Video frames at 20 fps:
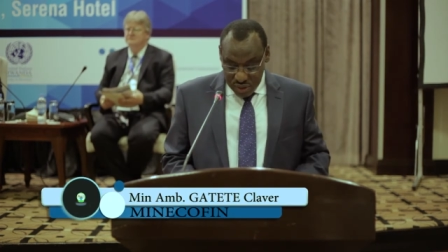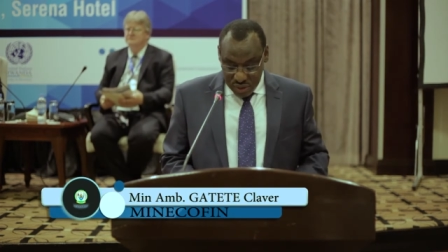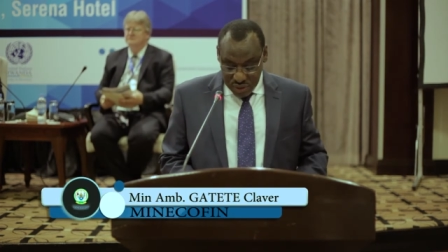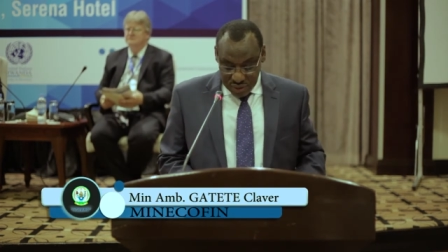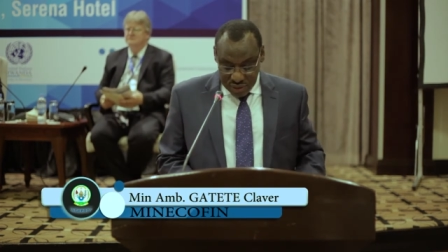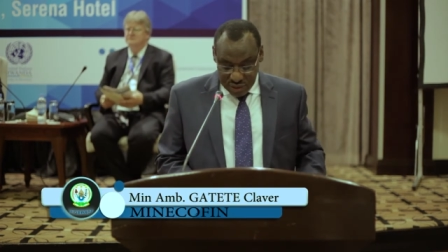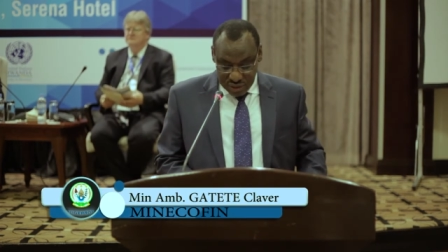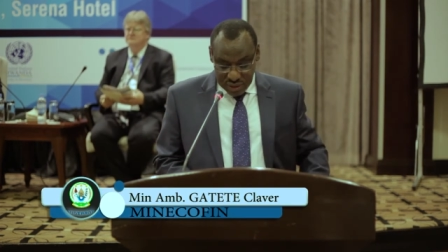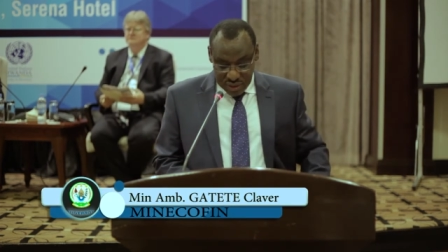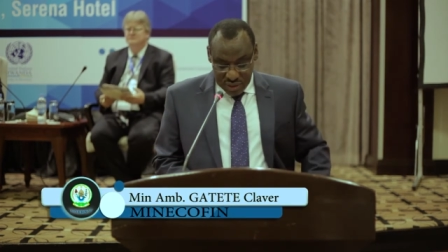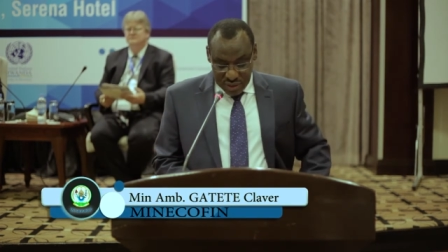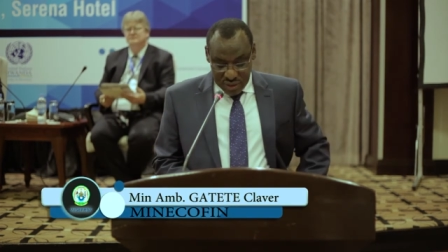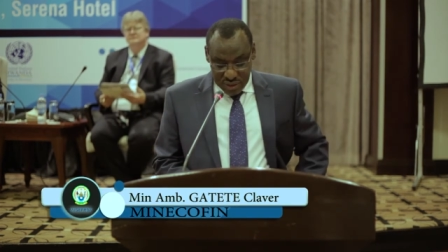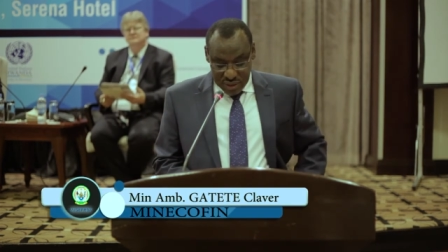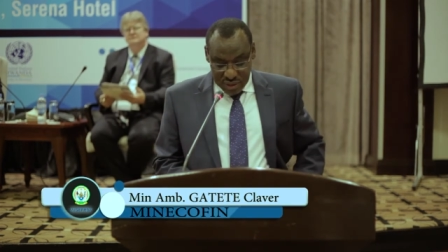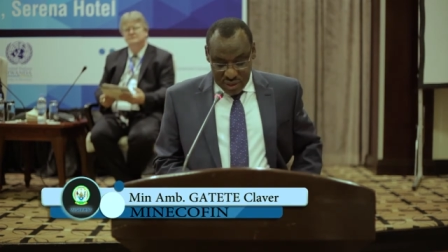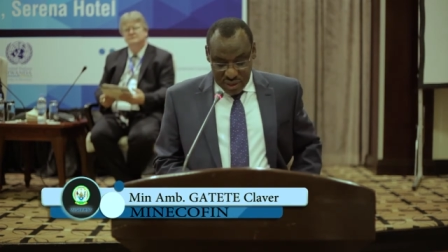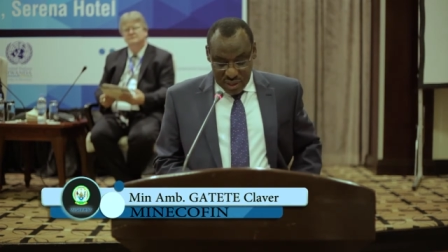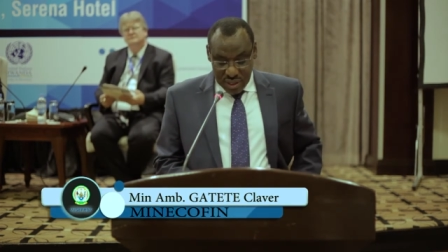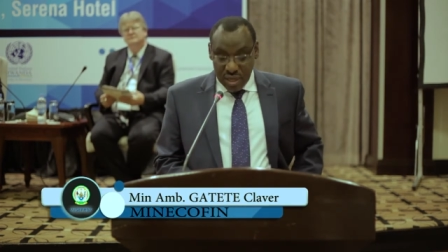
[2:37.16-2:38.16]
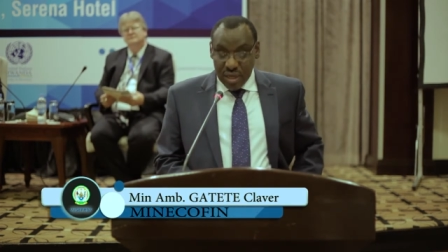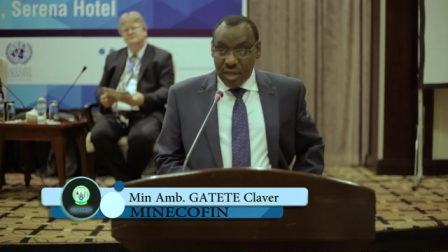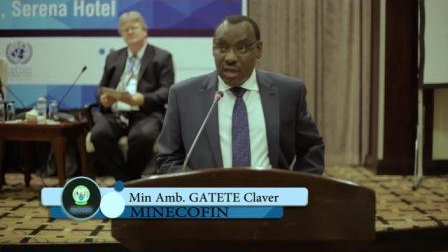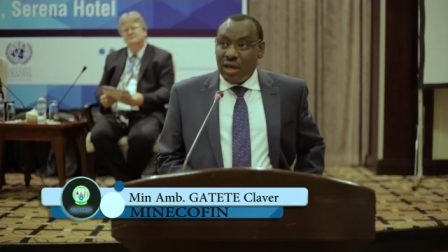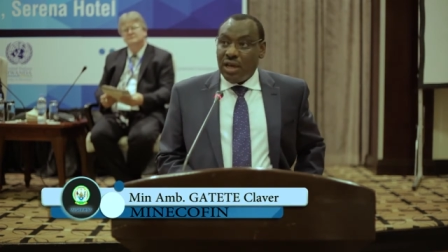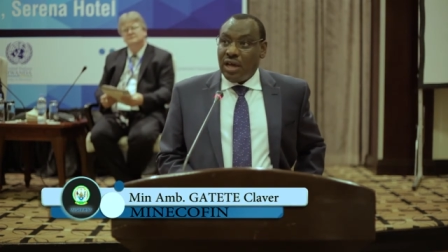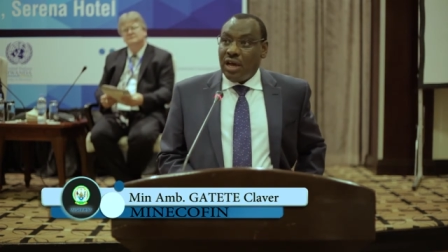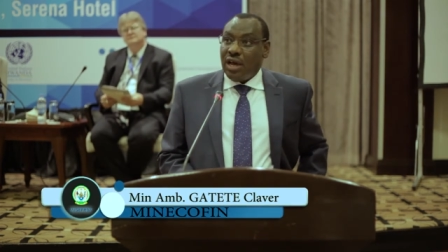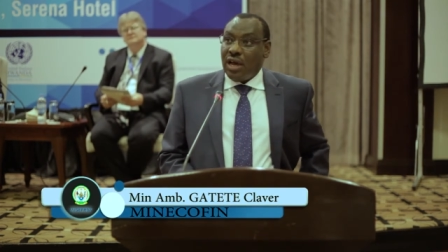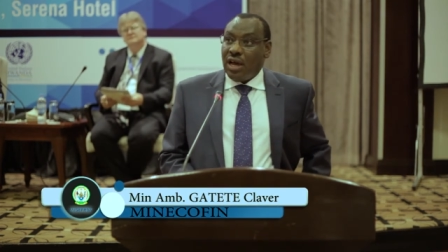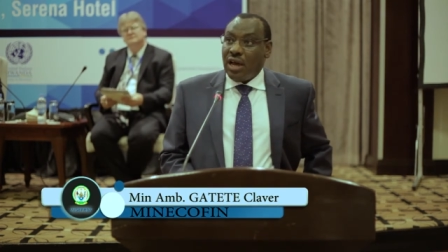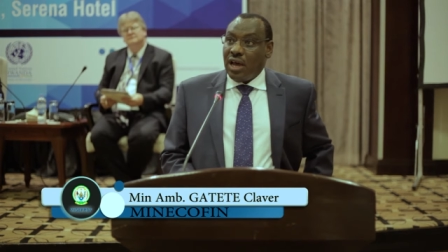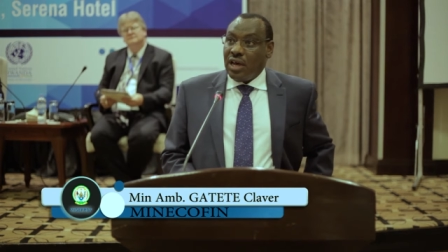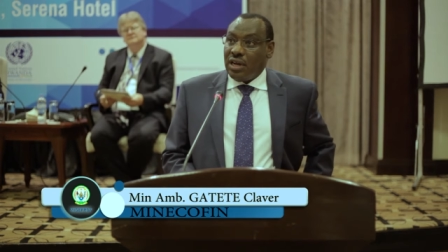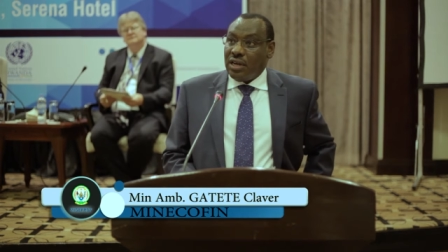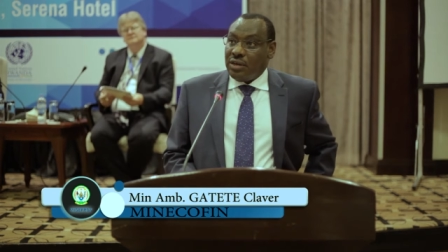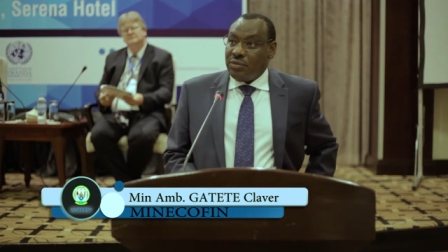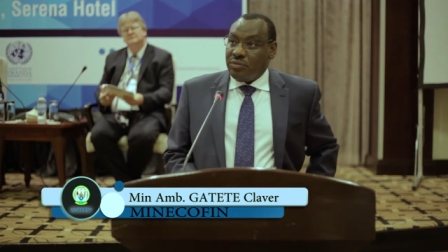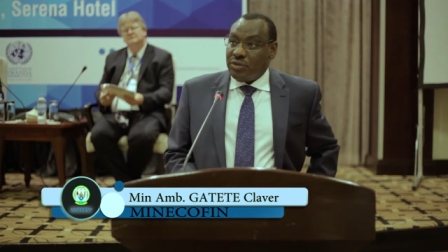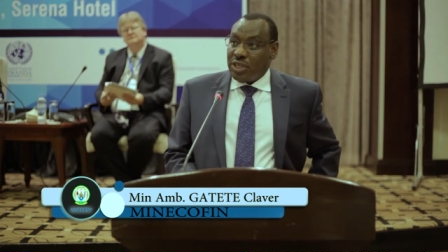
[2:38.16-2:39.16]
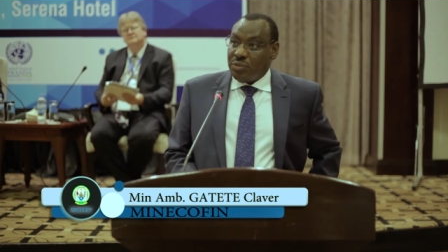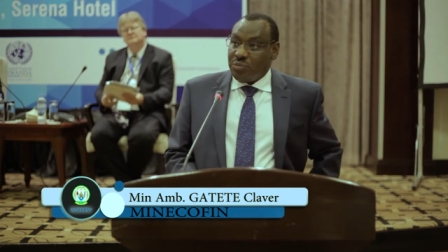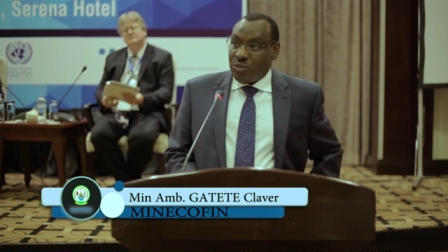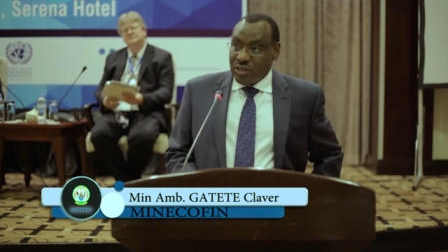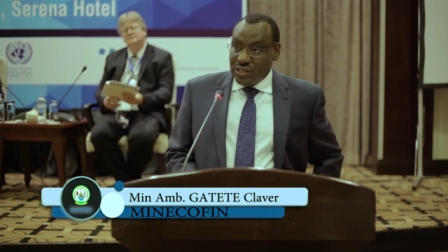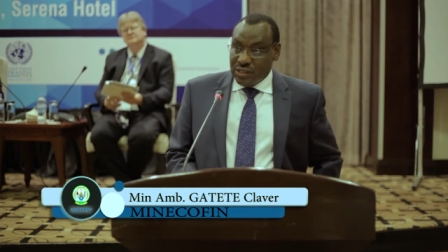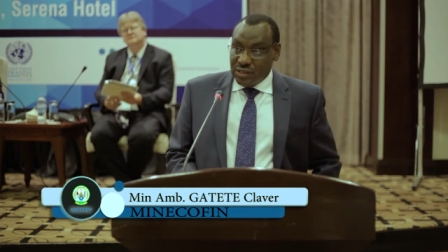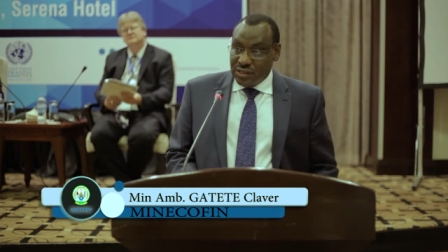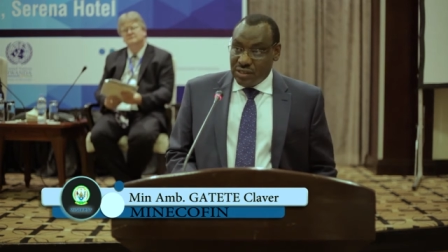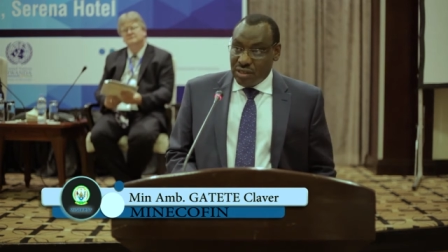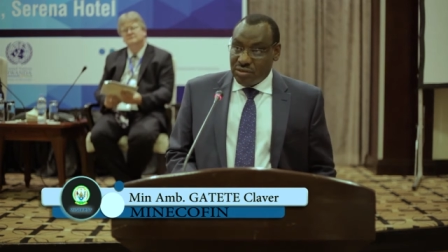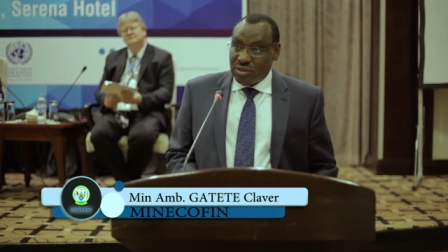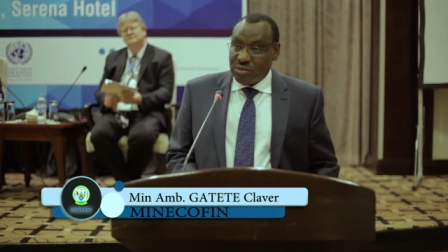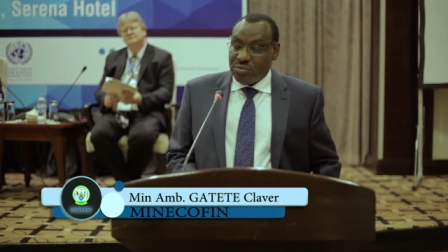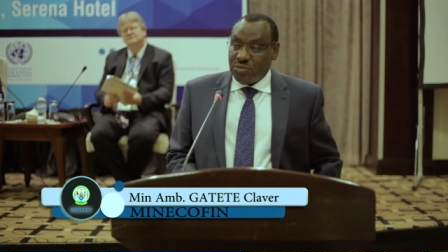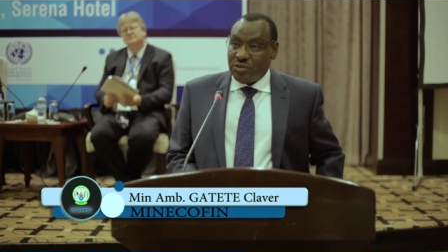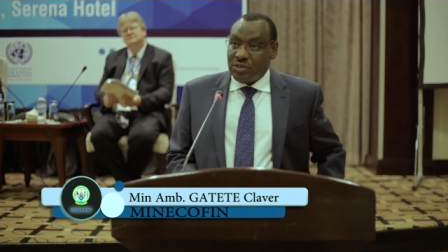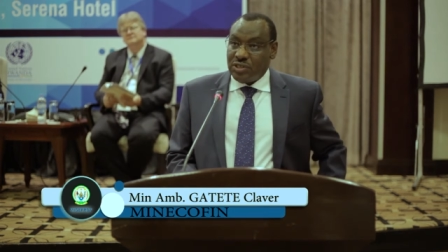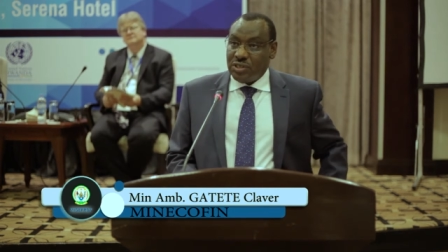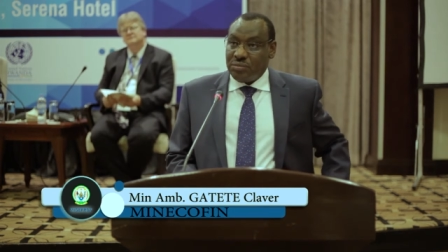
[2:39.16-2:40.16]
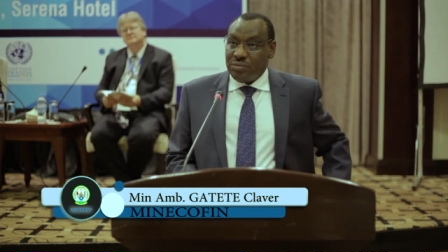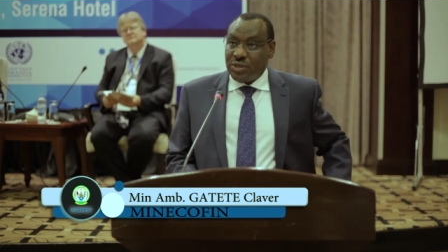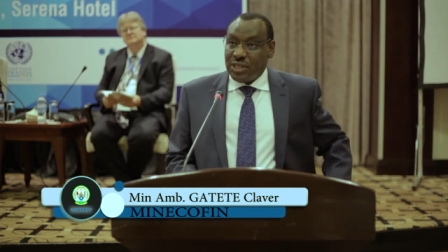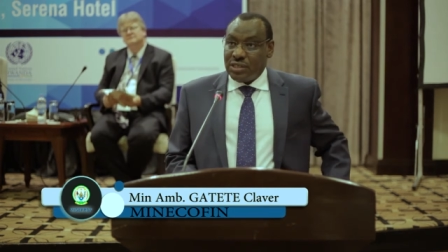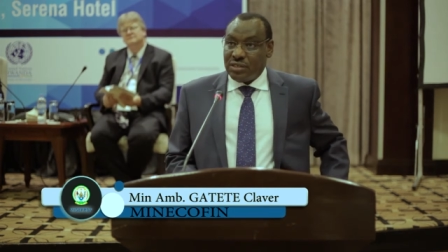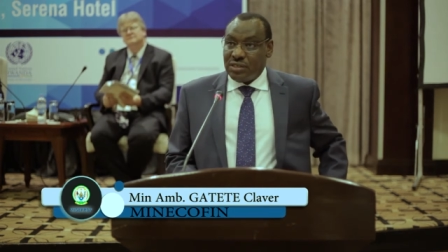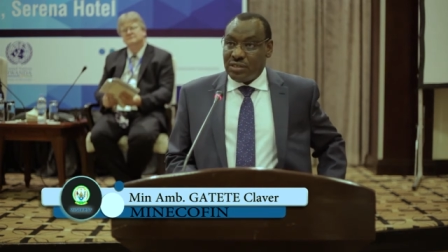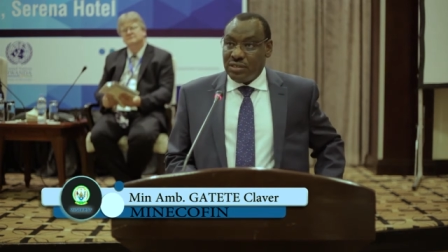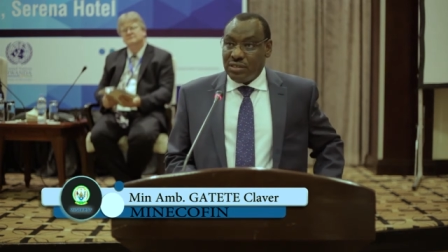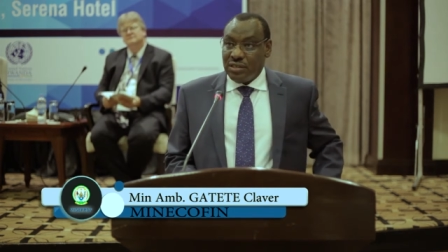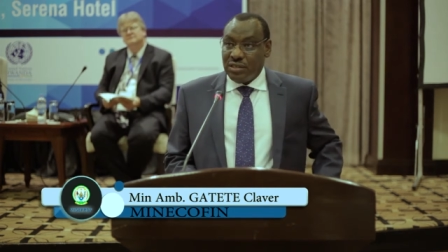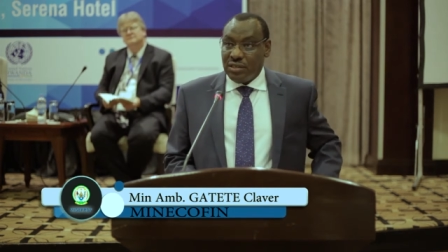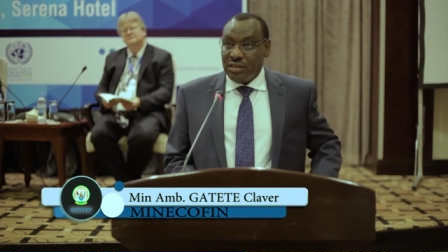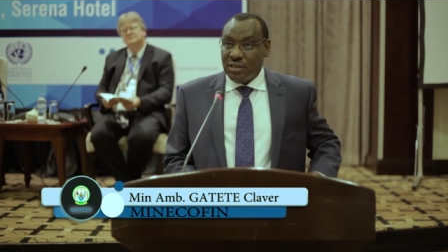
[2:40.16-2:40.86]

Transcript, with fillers: laws and the policies that we put in place.